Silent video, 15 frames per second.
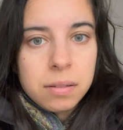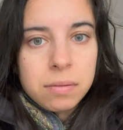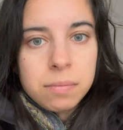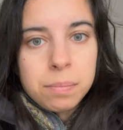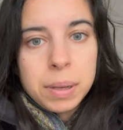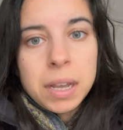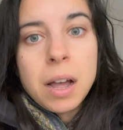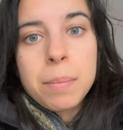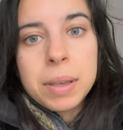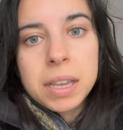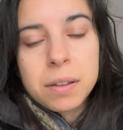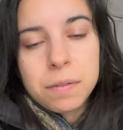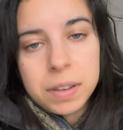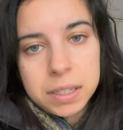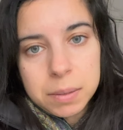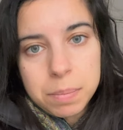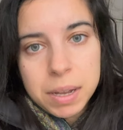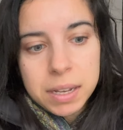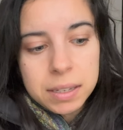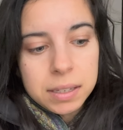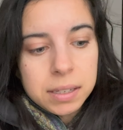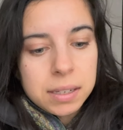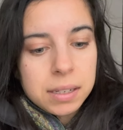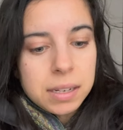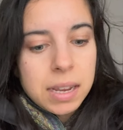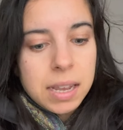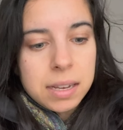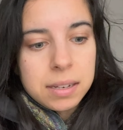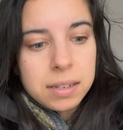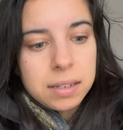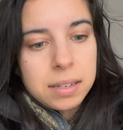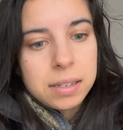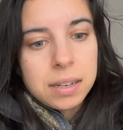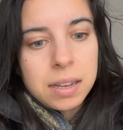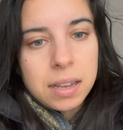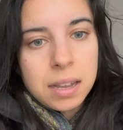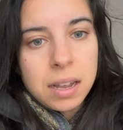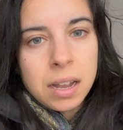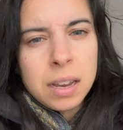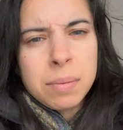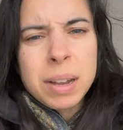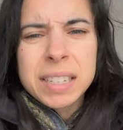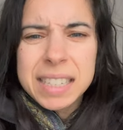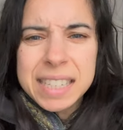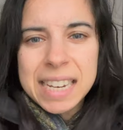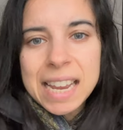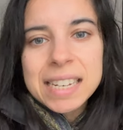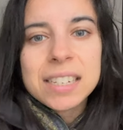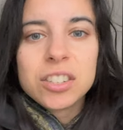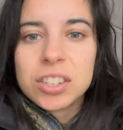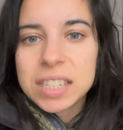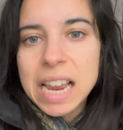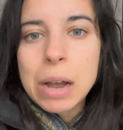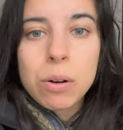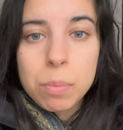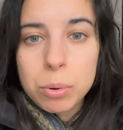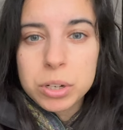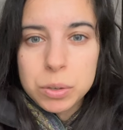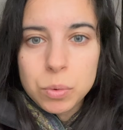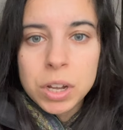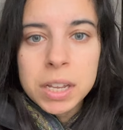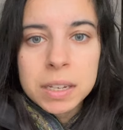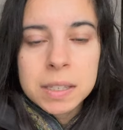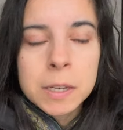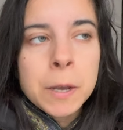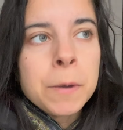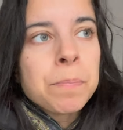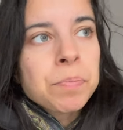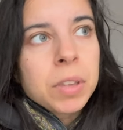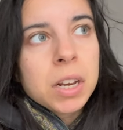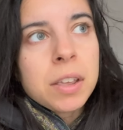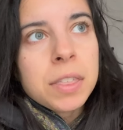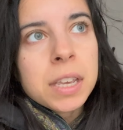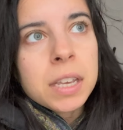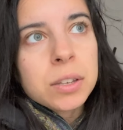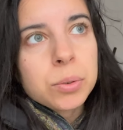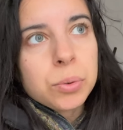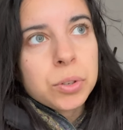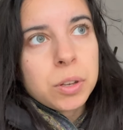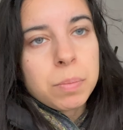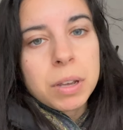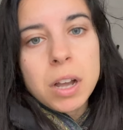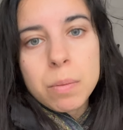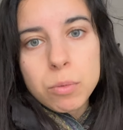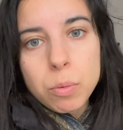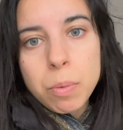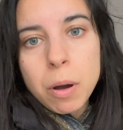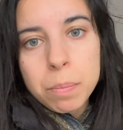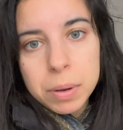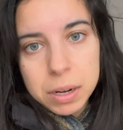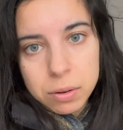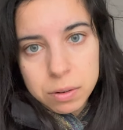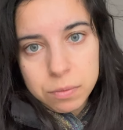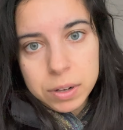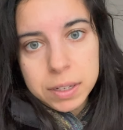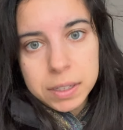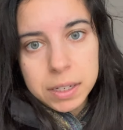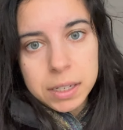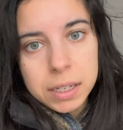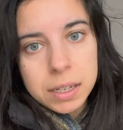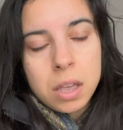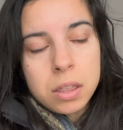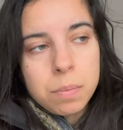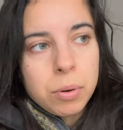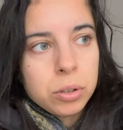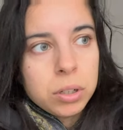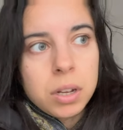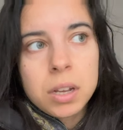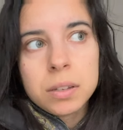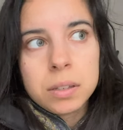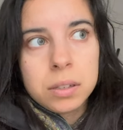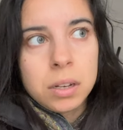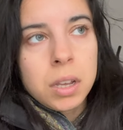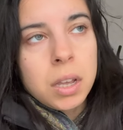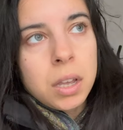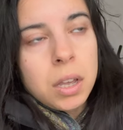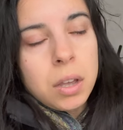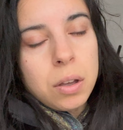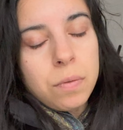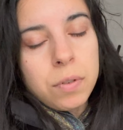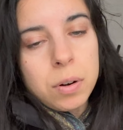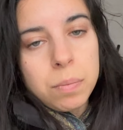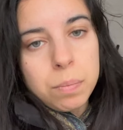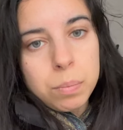becoming a fitter person and understanding just how our body works. And I think it's also become more popular in recent years. The podcast from